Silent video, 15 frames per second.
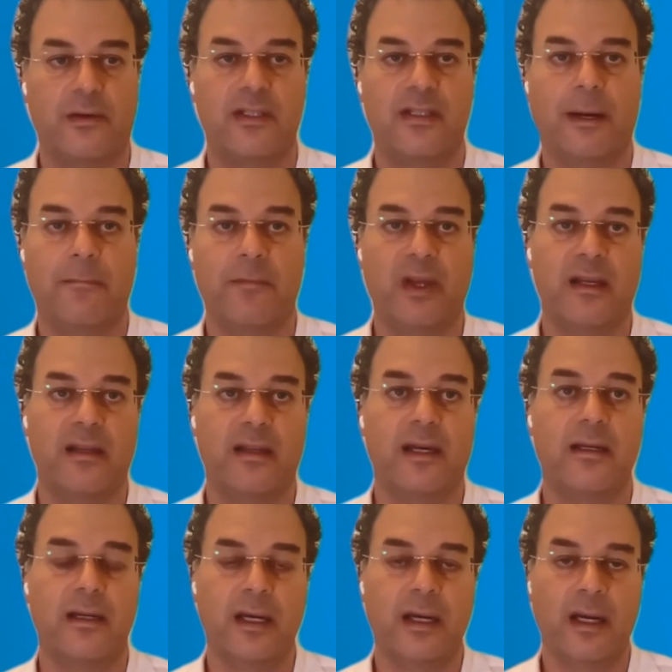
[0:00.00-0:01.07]
So it's something
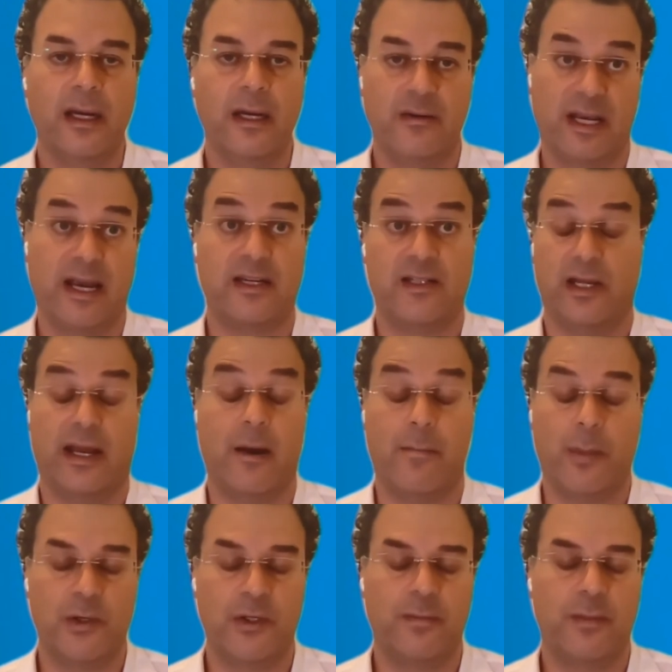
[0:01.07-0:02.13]
that it was actually
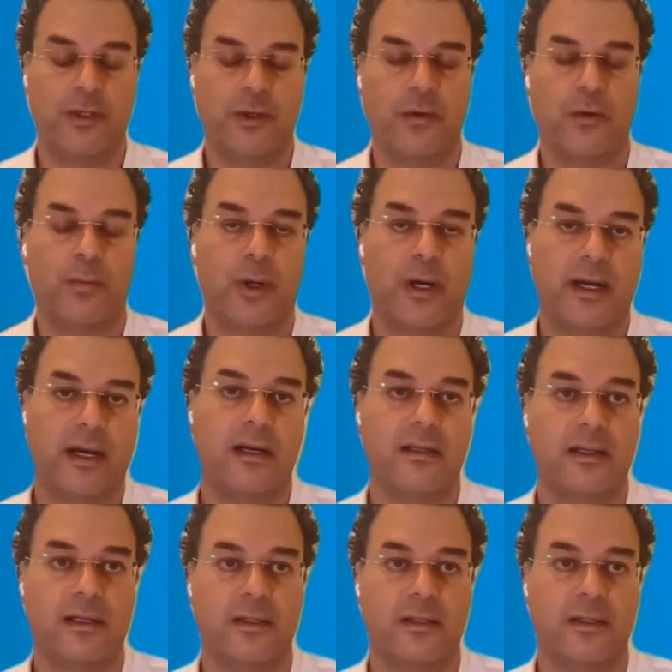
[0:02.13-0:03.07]
our most mature product,